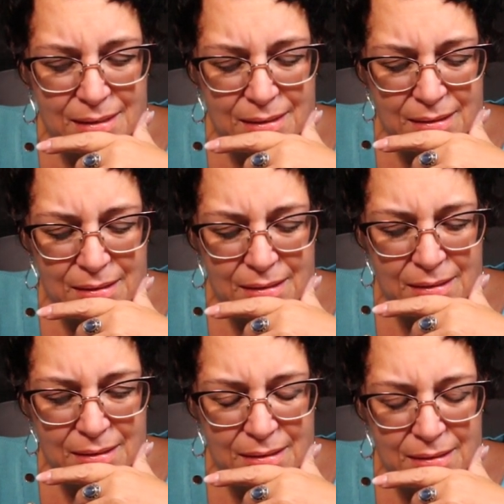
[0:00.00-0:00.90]

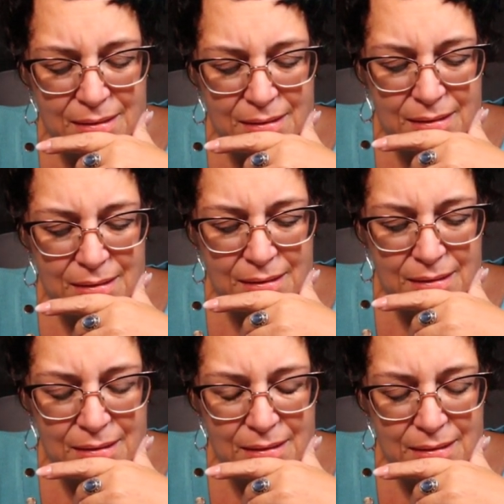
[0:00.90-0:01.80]

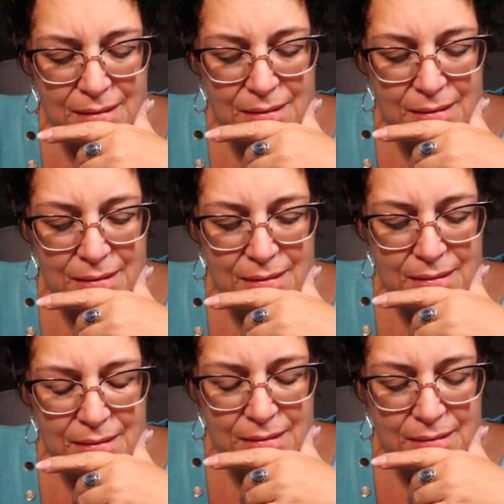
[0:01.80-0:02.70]

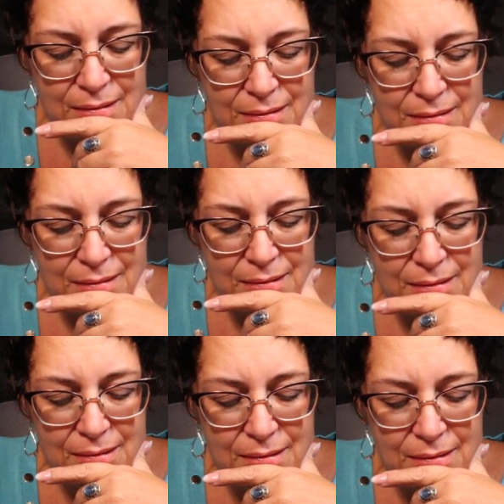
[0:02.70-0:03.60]

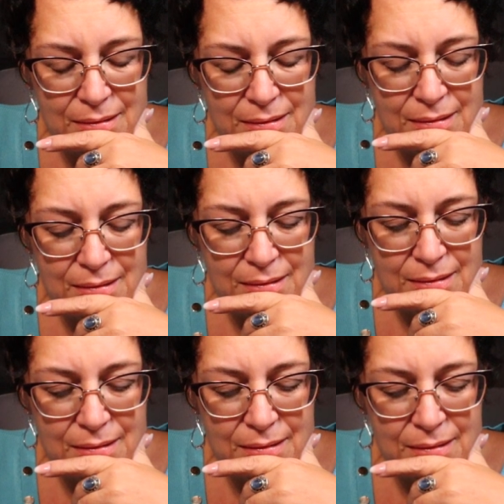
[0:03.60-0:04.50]

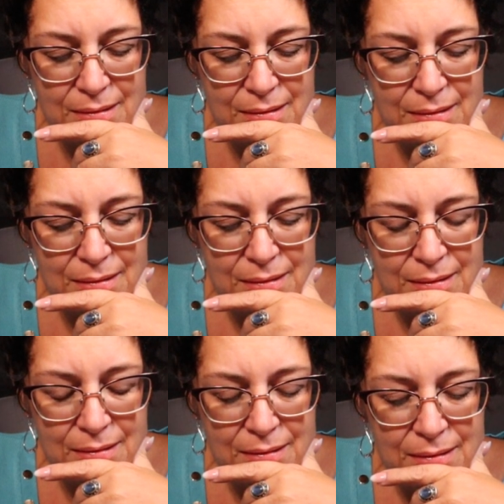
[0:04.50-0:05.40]

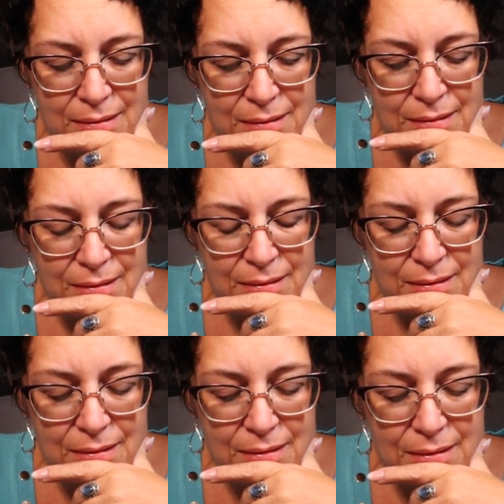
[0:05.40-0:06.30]

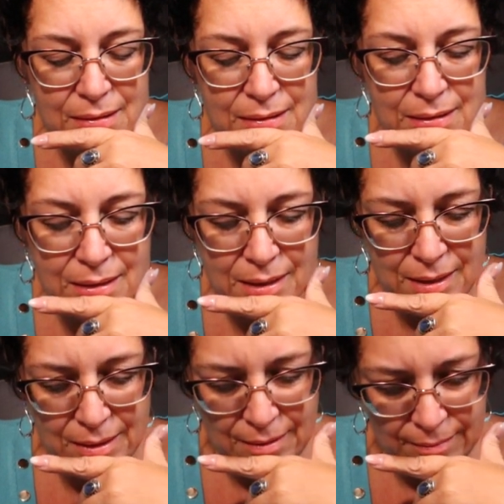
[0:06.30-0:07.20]

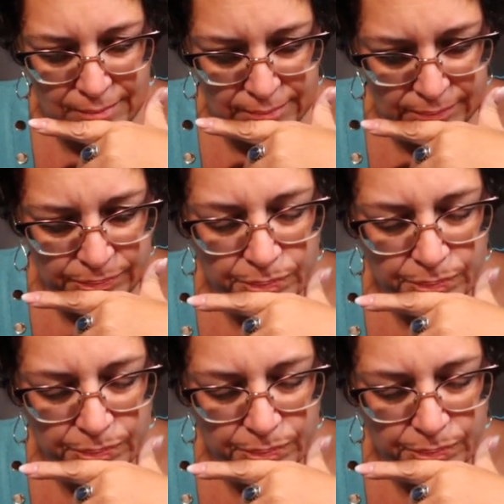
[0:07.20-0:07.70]
Nobody speaks.